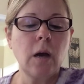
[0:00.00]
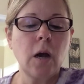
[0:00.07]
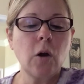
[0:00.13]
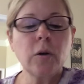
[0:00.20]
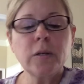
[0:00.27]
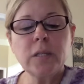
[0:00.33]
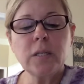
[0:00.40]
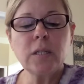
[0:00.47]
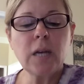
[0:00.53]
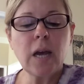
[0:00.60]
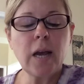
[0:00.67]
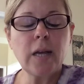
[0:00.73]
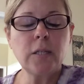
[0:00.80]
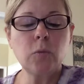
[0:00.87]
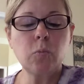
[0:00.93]

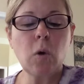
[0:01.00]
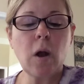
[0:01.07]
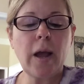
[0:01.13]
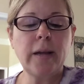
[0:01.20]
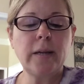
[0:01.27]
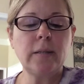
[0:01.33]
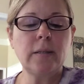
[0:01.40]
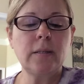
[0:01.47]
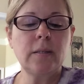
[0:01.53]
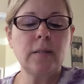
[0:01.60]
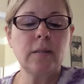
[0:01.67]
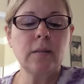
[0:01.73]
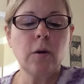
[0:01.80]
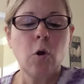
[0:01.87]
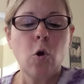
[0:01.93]
Aristides
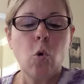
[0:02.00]
writes,